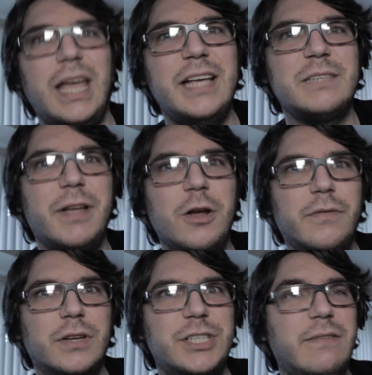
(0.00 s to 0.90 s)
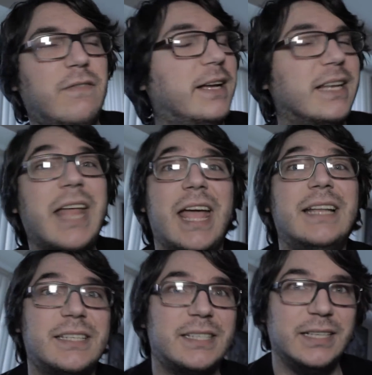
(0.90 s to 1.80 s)
Ask my girlfriend. She fucking
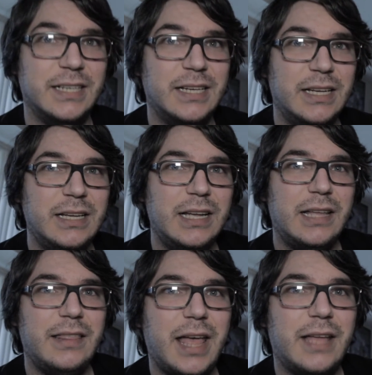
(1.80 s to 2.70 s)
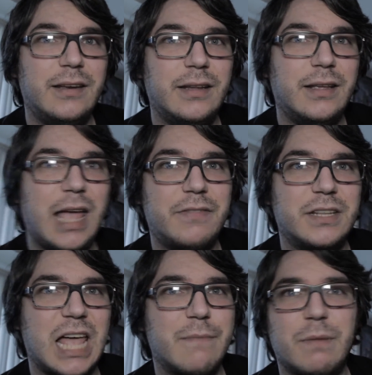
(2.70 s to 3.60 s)
hates that at the
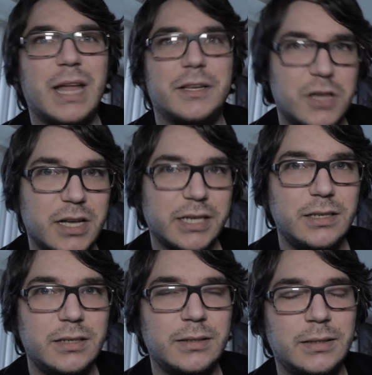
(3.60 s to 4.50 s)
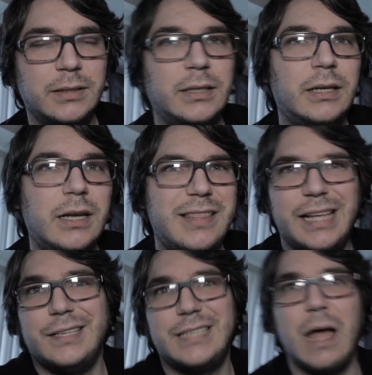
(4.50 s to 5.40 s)
time I'm not talking.
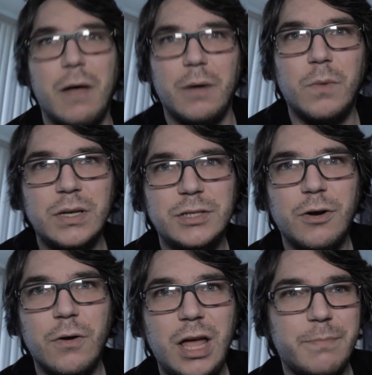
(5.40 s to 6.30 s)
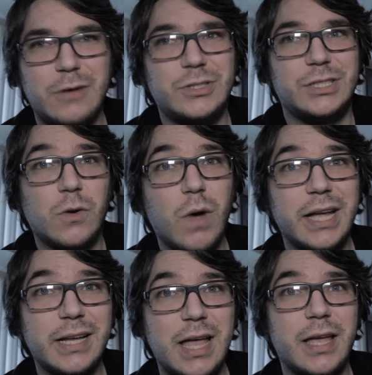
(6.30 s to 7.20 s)
That's just how I was growing up. I was just a
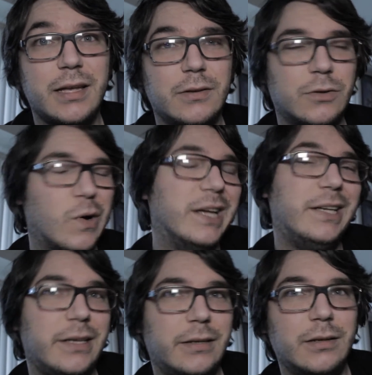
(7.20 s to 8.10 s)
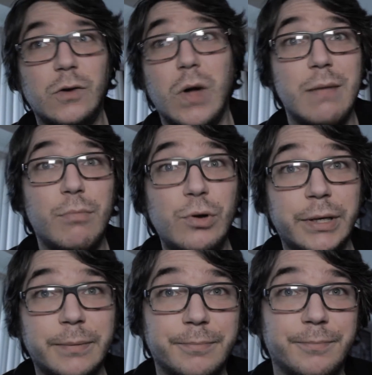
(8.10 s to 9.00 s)
quiet guy, a quiet kid, a quiet boy.
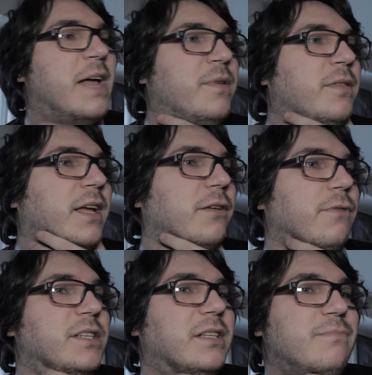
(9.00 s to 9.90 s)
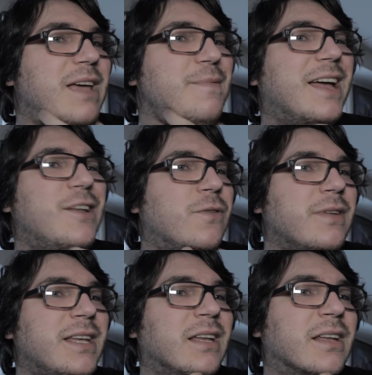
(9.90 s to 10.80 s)
I've been thinking recently, maybe I don't
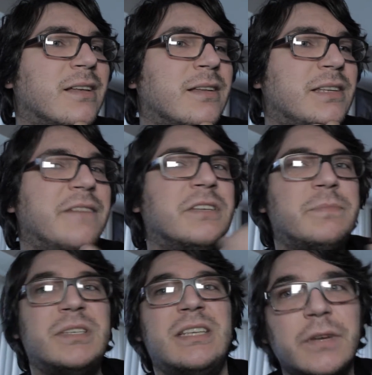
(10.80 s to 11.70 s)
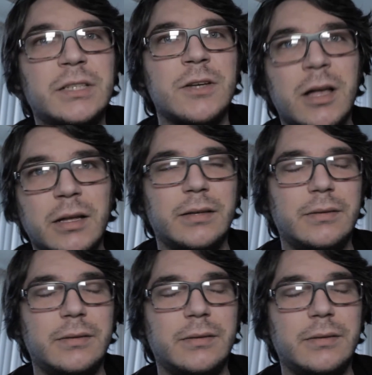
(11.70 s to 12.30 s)
need to have a specific topic